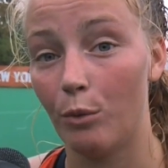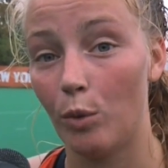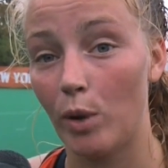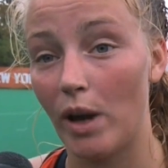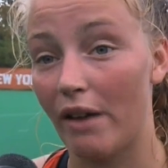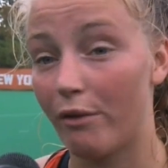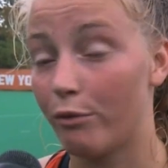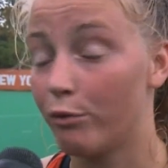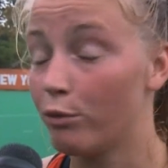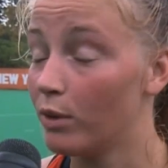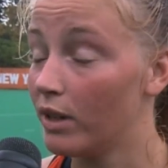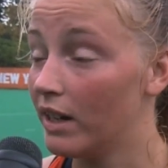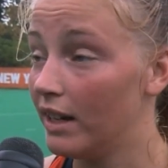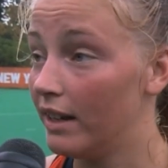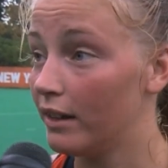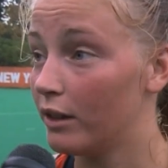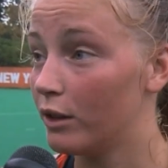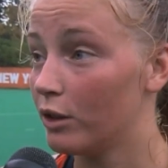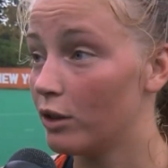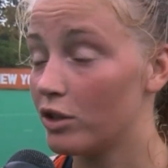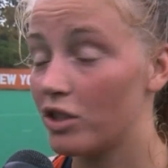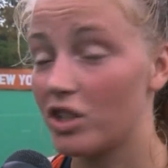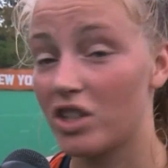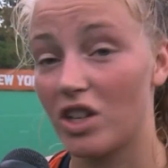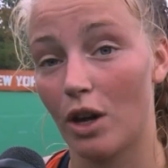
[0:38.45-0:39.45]
We have really
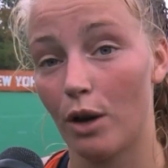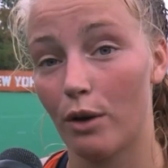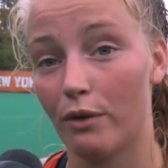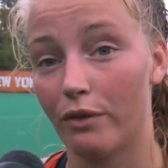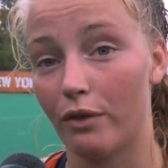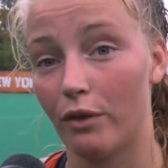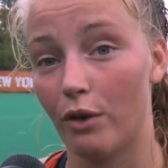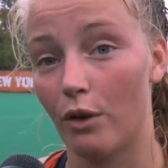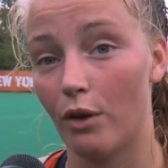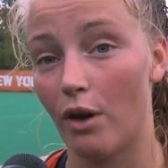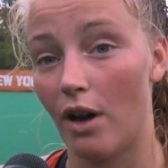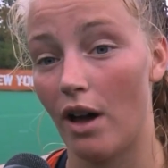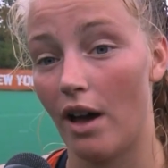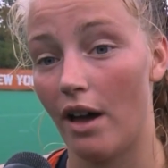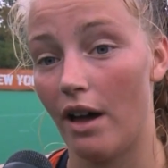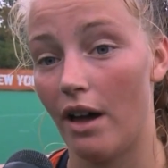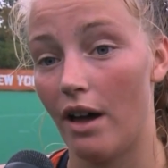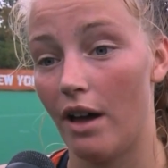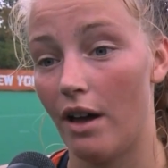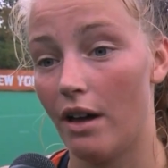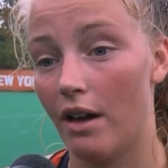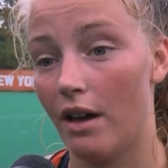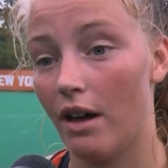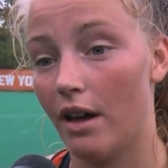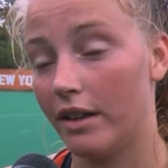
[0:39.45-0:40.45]
good, skillful
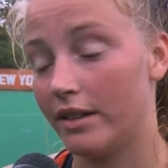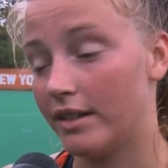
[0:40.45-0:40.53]
uh,